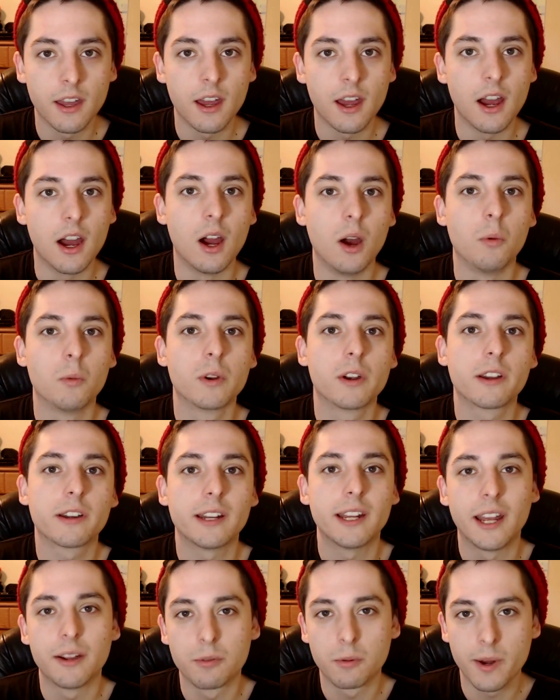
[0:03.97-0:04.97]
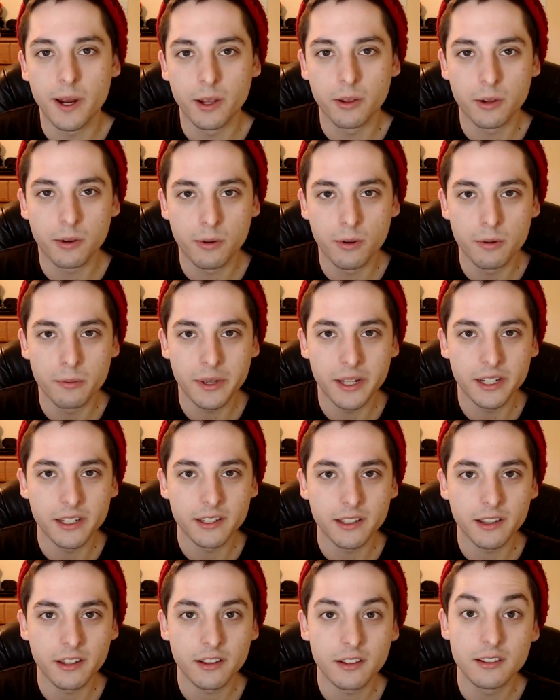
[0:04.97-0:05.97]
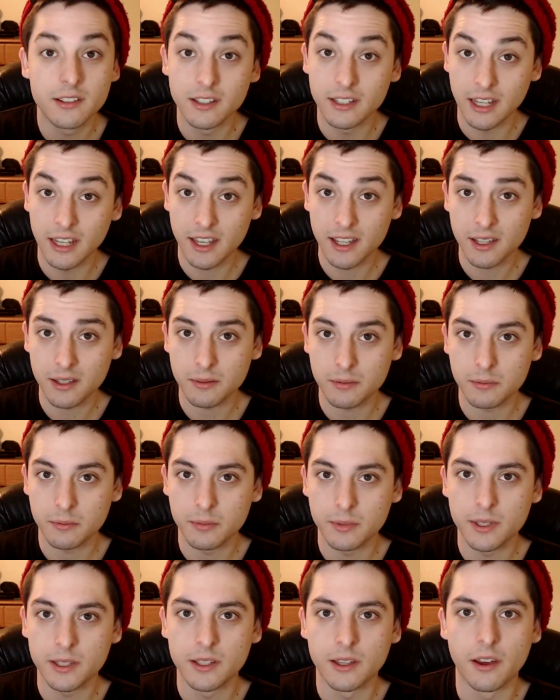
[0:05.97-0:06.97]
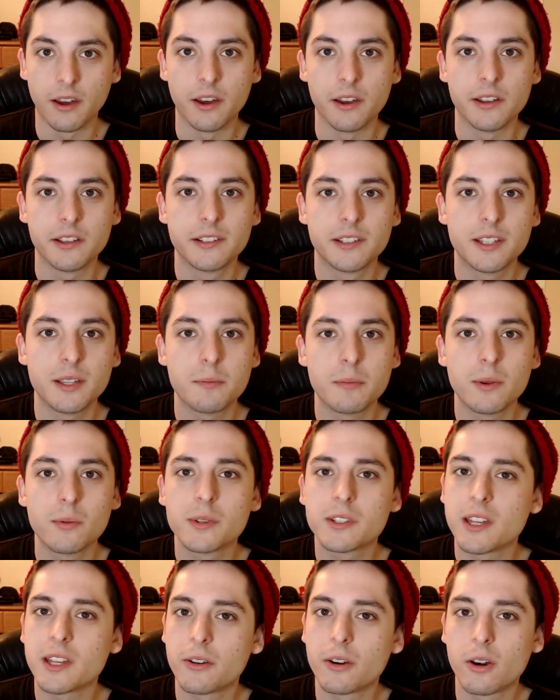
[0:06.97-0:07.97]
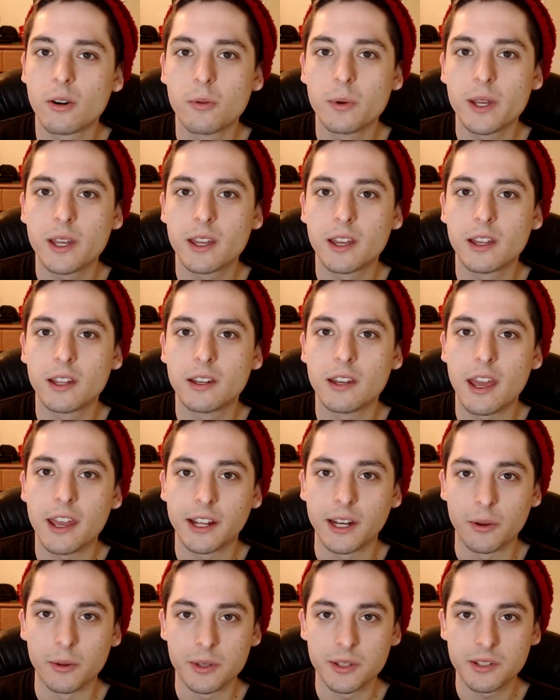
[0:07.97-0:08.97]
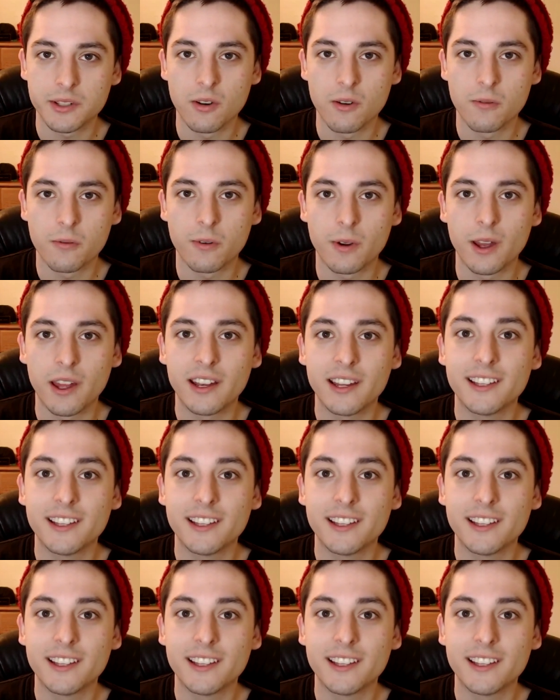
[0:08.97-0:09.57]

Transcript: We're not gonna have a regular crew meeting today because Hippie was out all weekend hanging out with his girlfriend.